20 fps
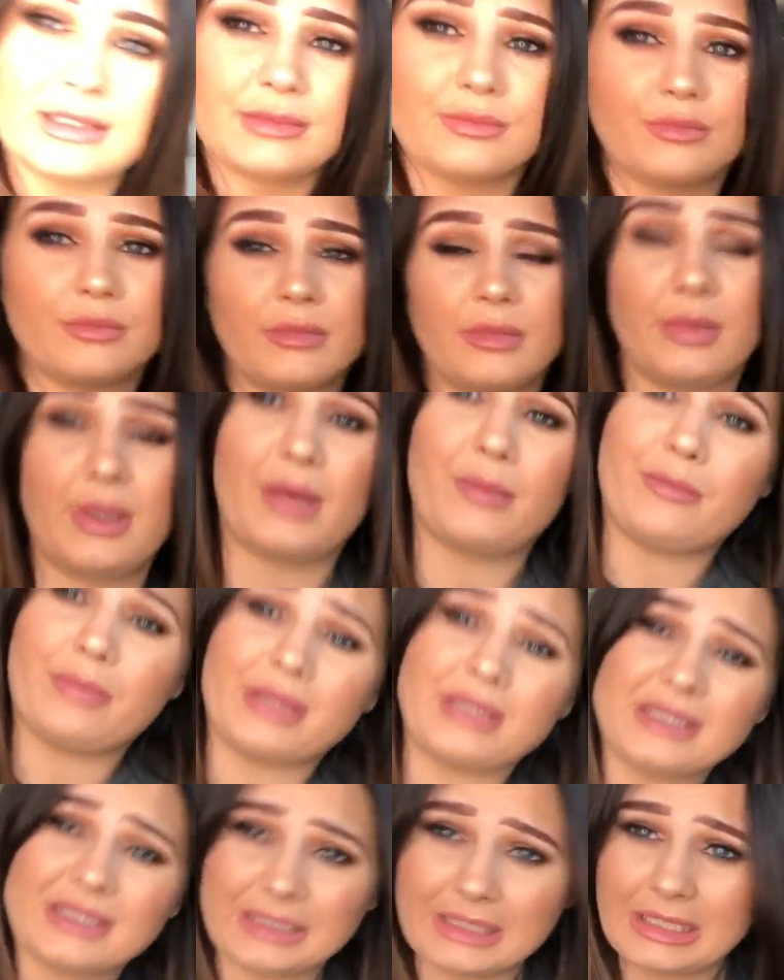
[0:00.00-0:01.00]
because I'm getting
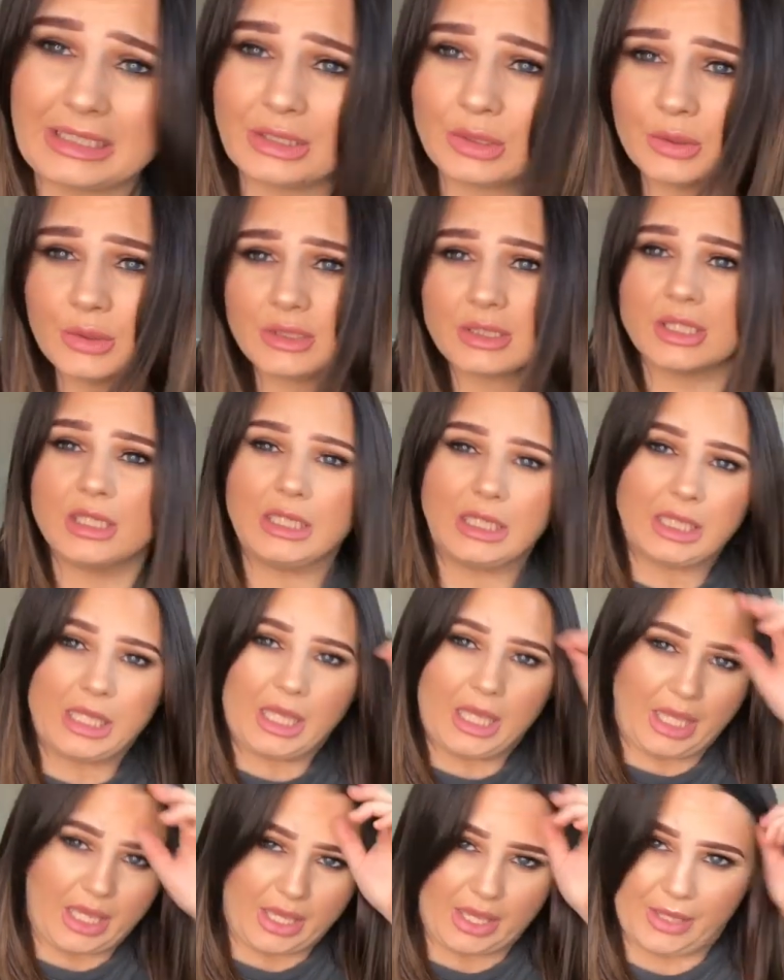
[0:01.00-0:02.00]
pins and needles.
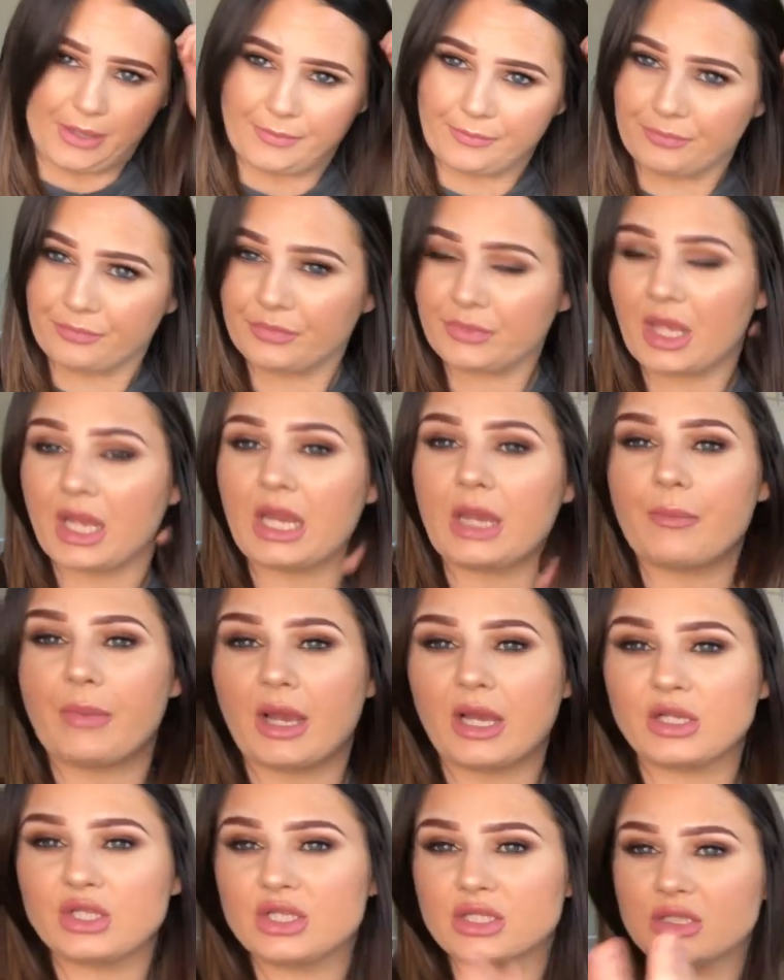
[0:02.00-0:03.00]
Any
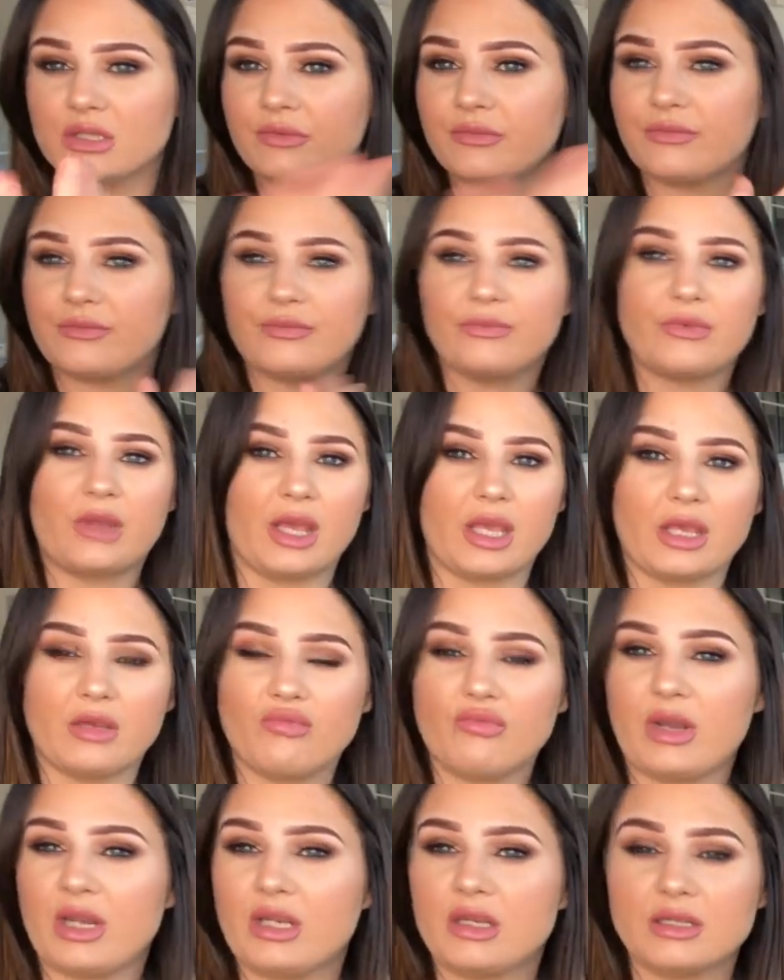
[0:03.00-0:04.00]
patches of
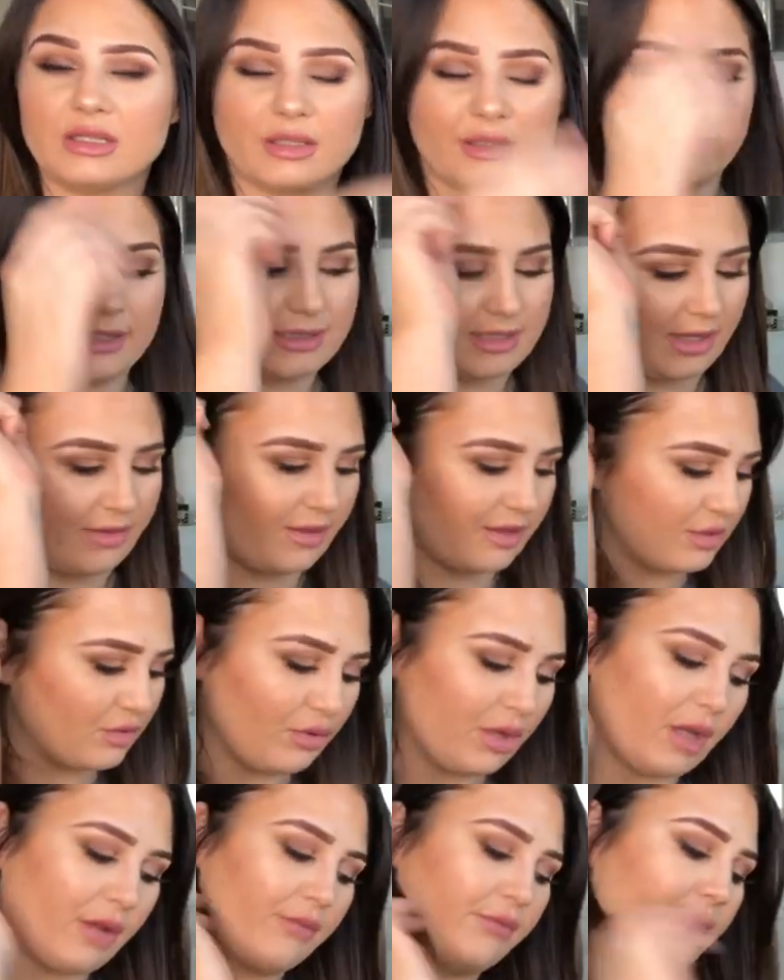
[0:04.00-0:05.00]
like redness on the skin,
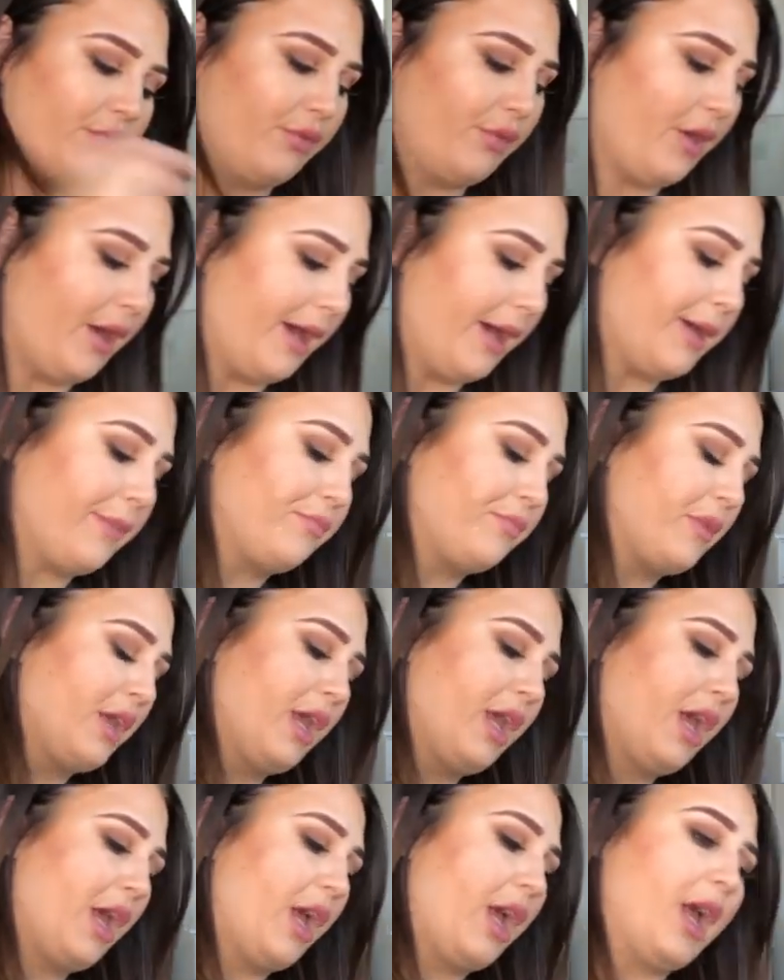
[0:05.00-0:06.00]
that's really good for that.
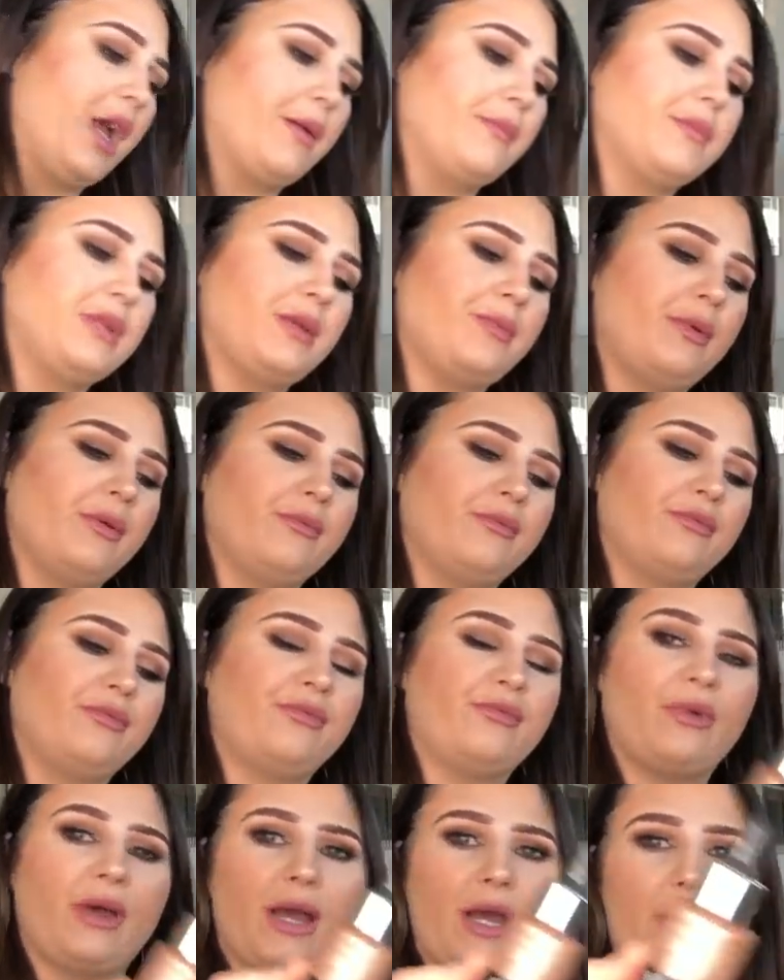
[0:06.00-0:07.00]
Nip and
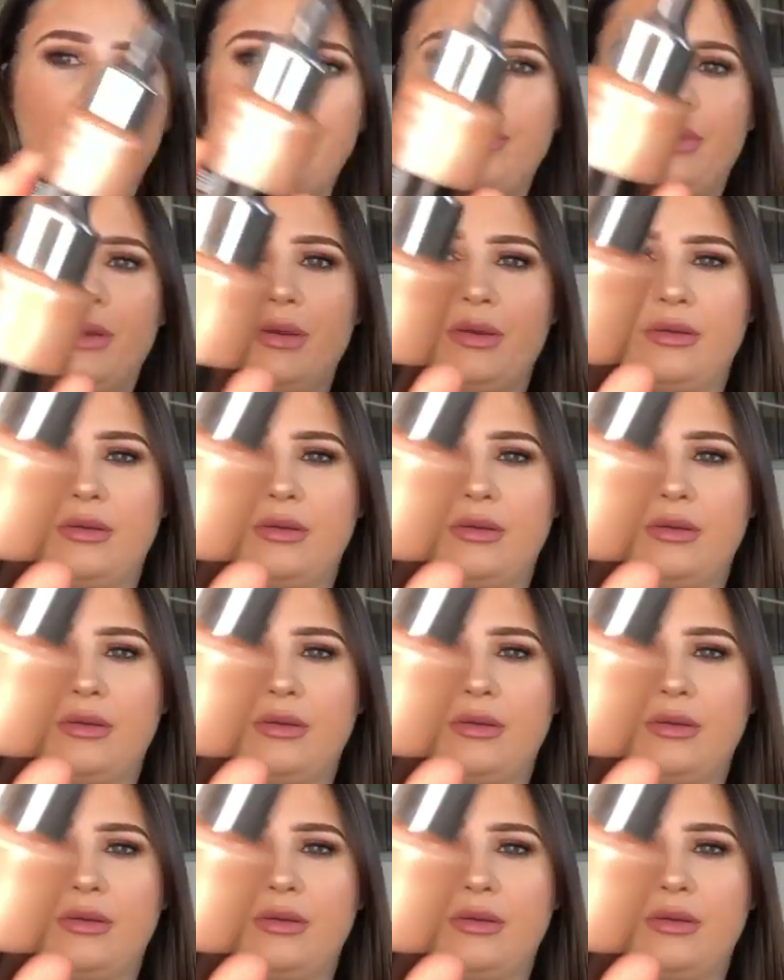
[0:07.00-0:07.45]
Fab.